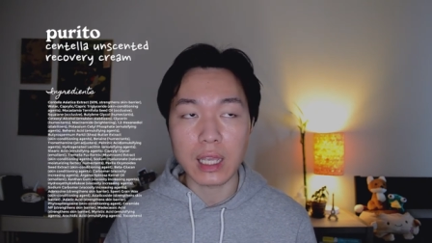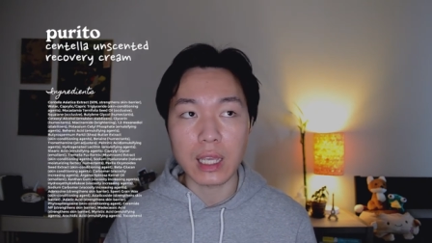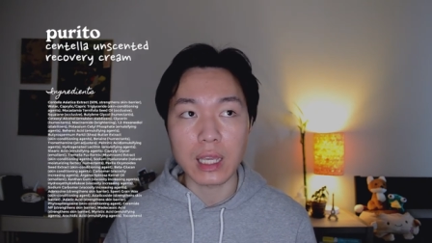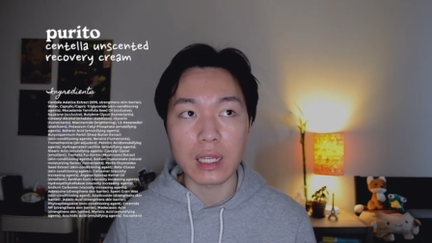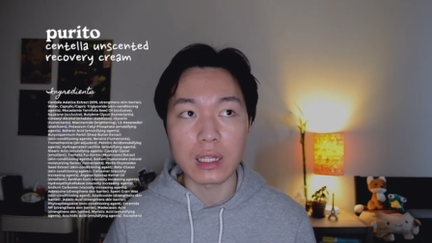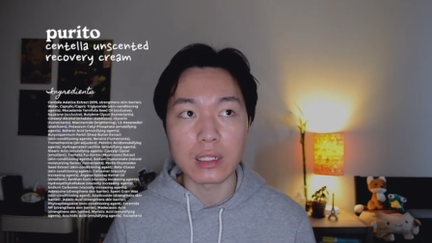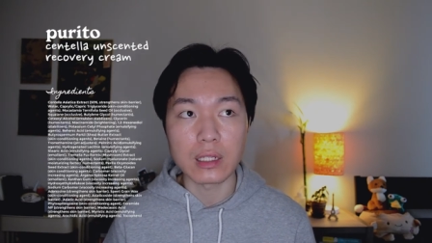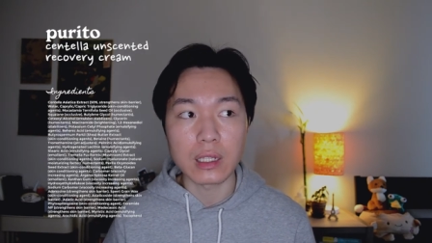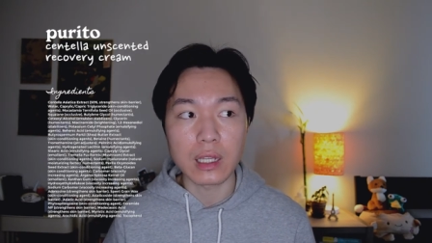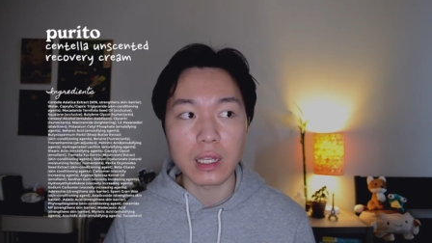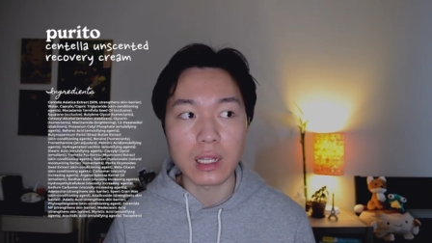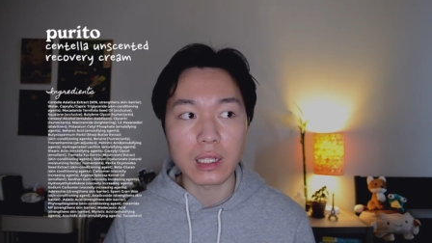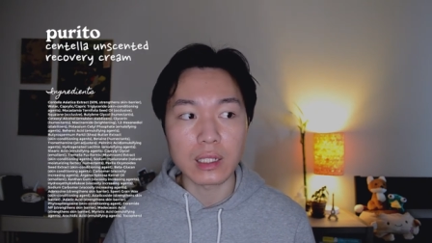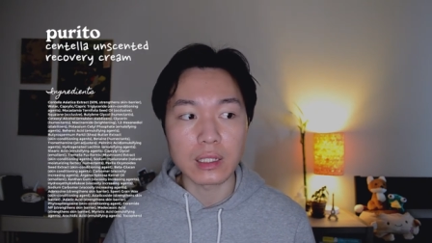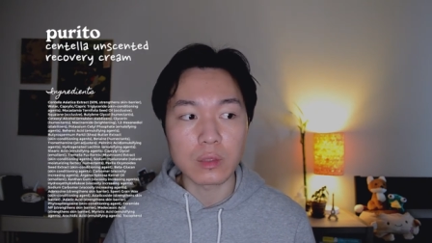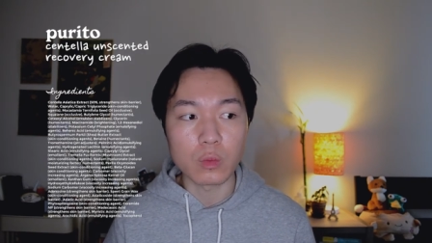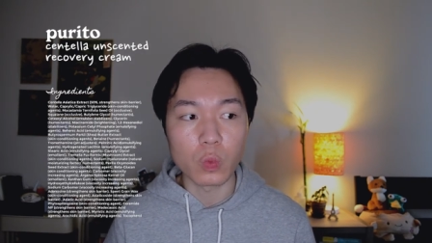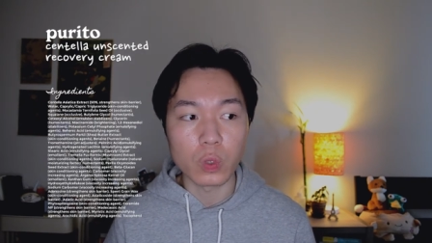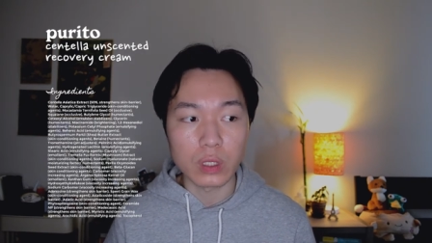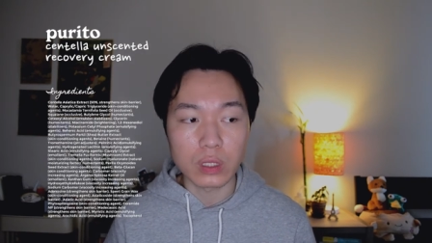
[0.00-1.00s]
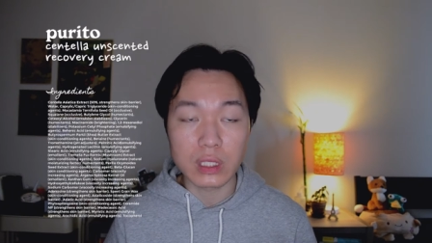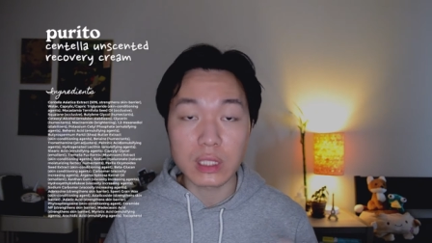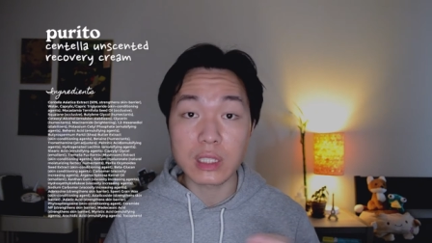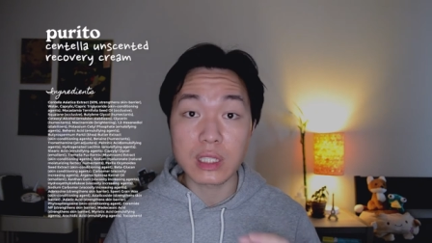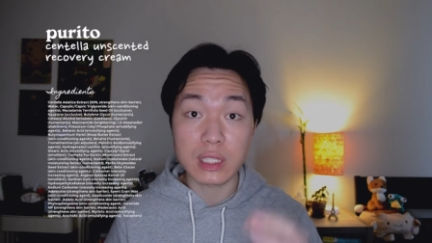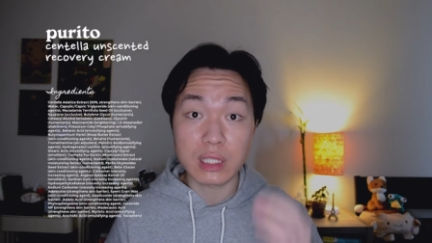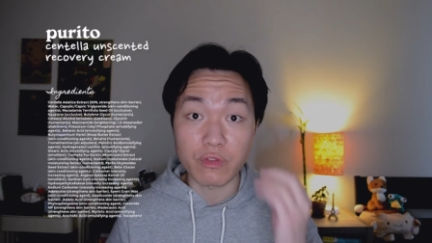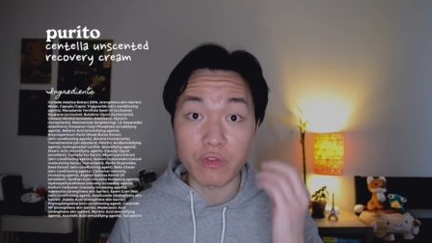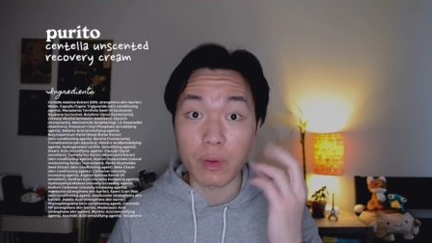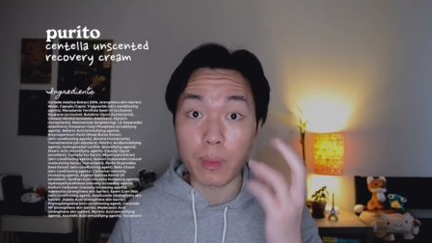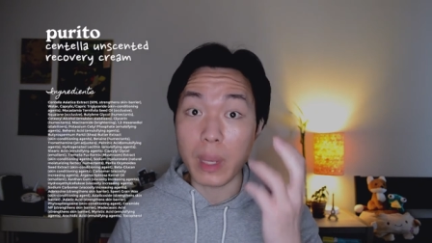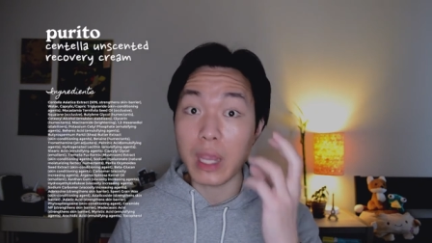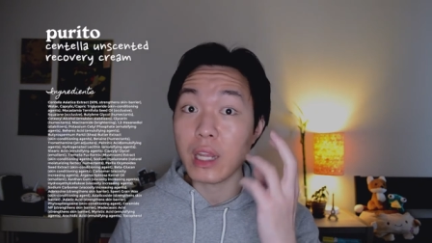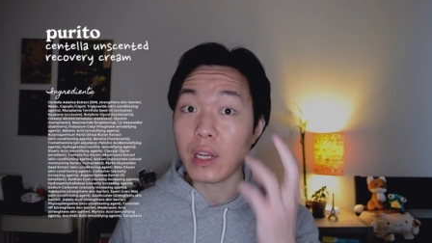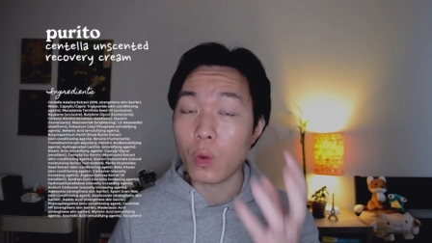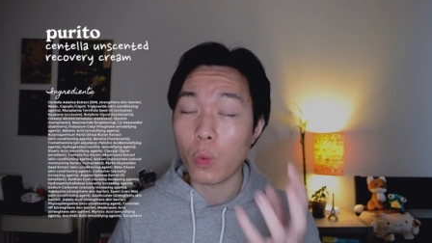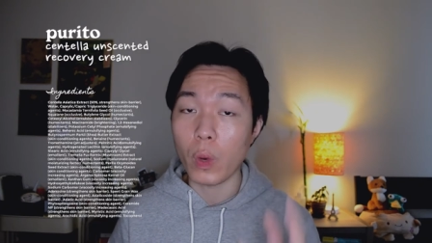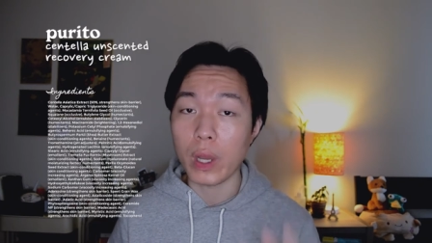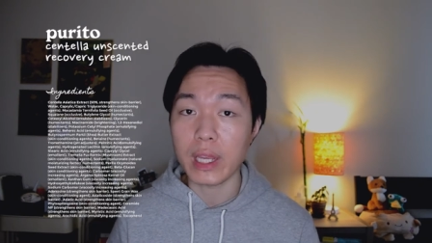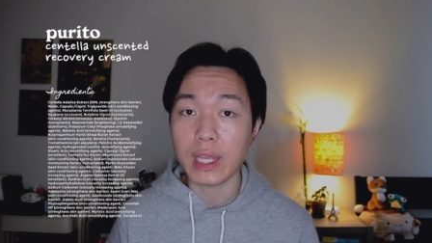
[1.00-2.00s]
and it would
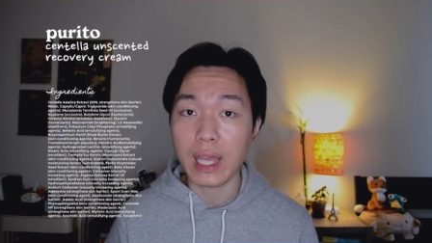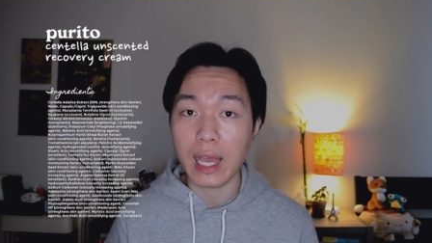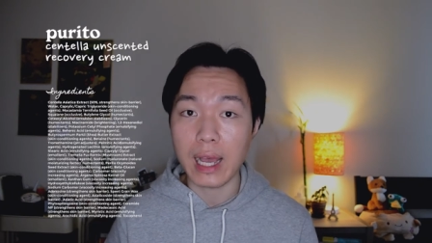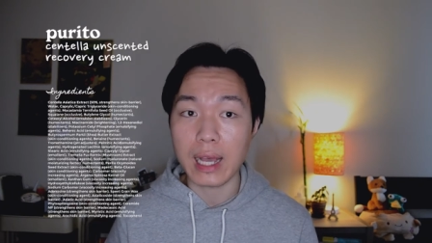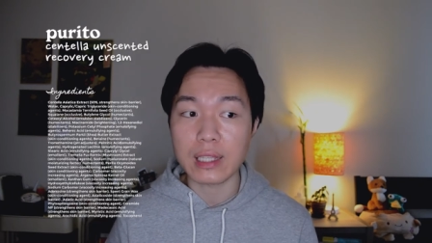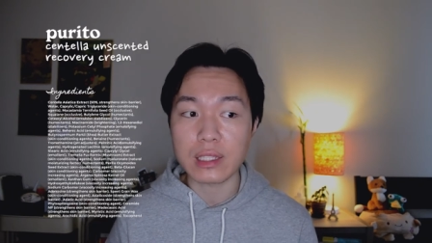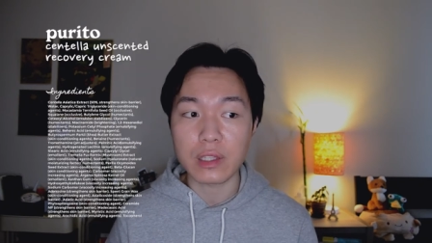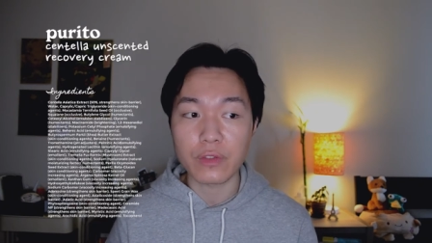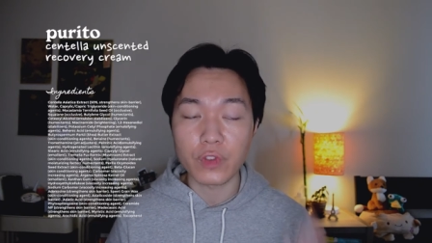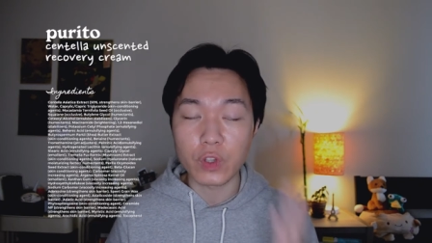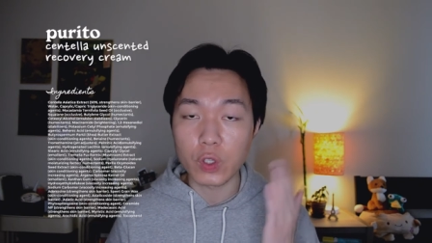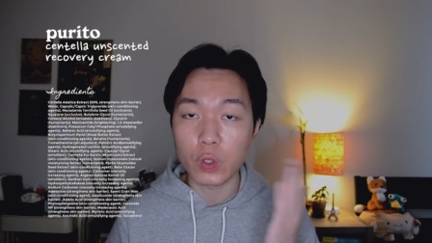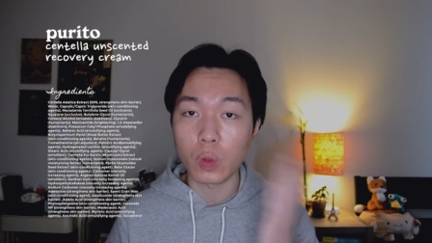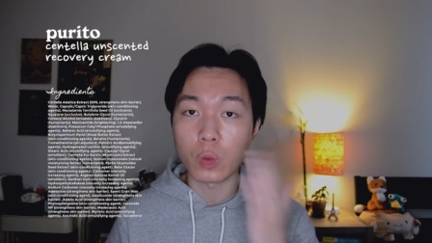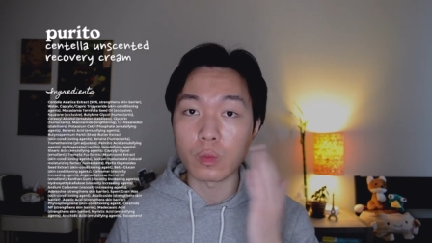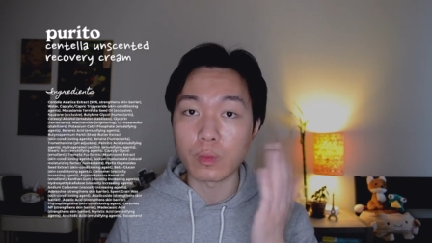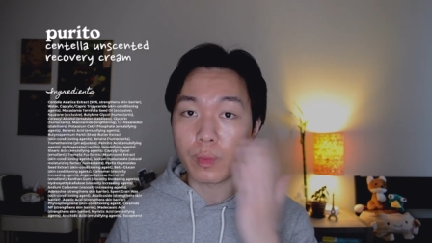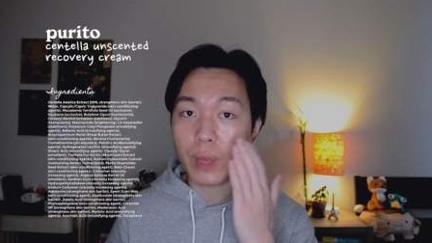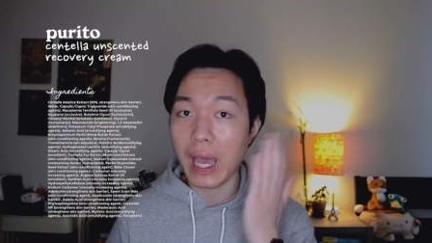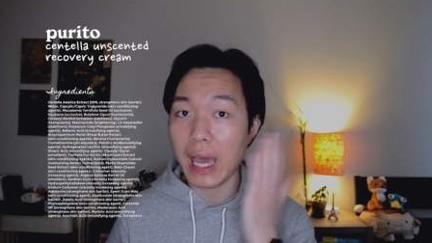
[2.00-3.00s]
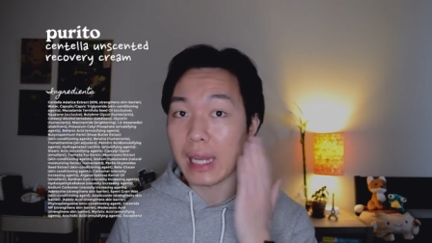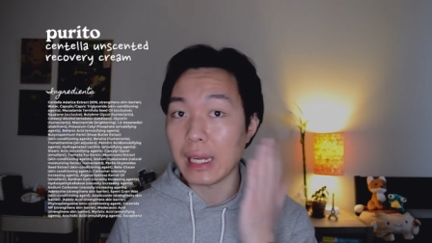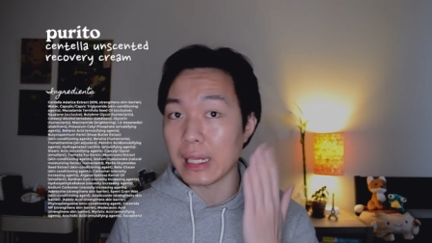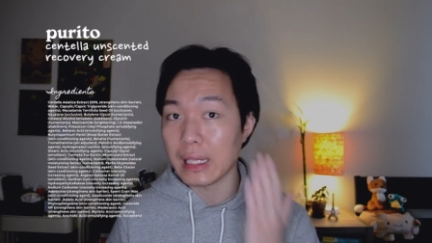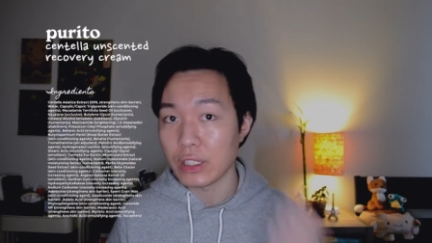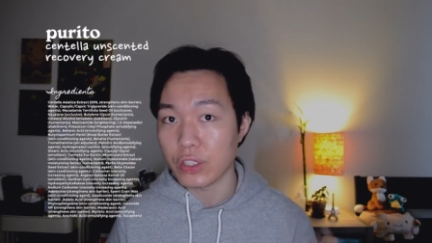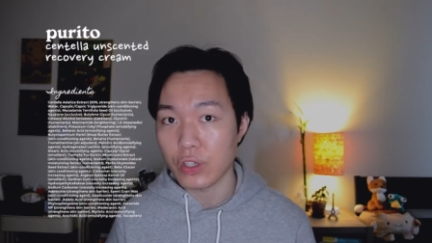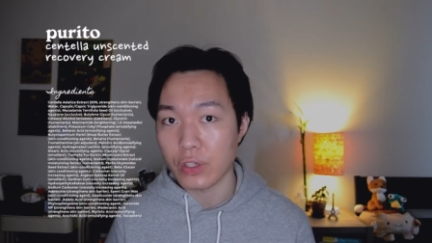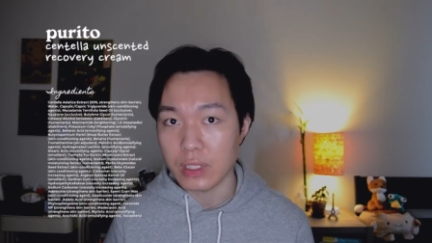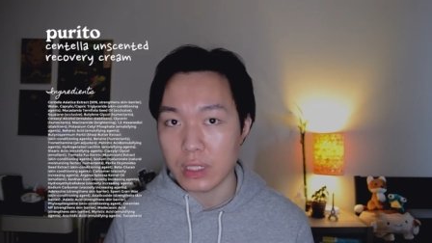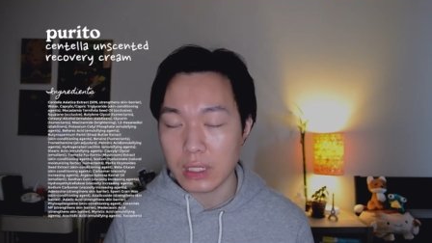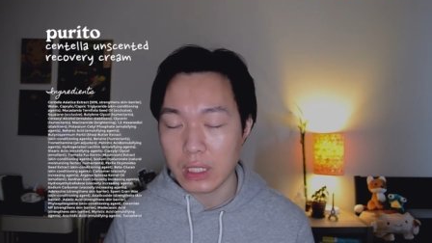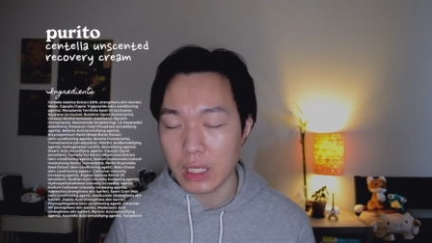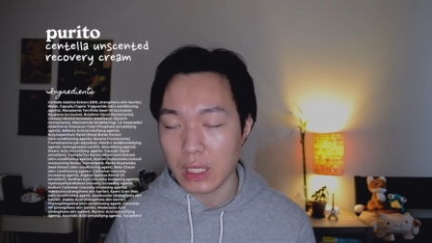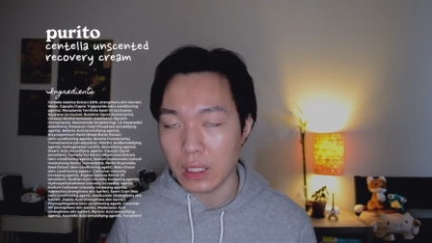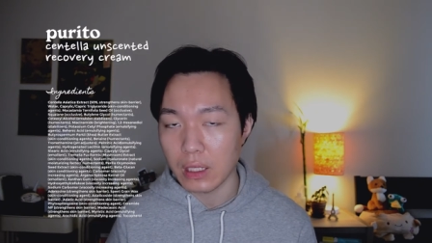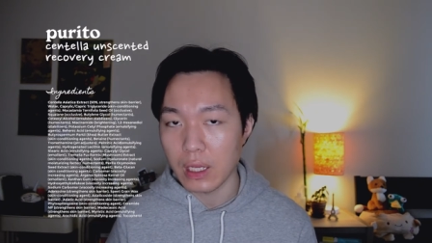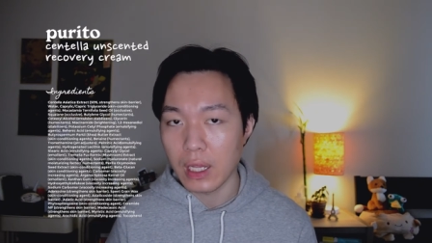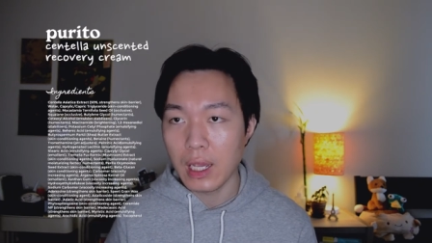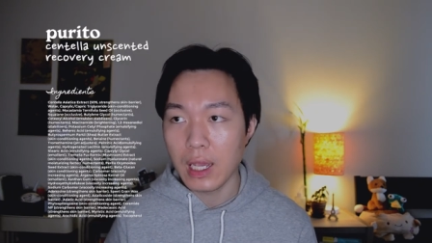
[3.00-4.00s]
remain a white cast if you don't pat it into your
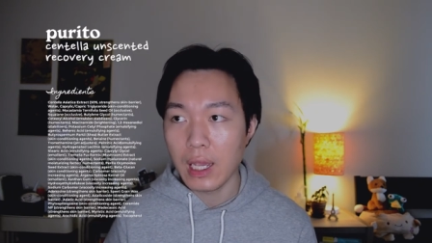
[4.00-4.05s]
skin.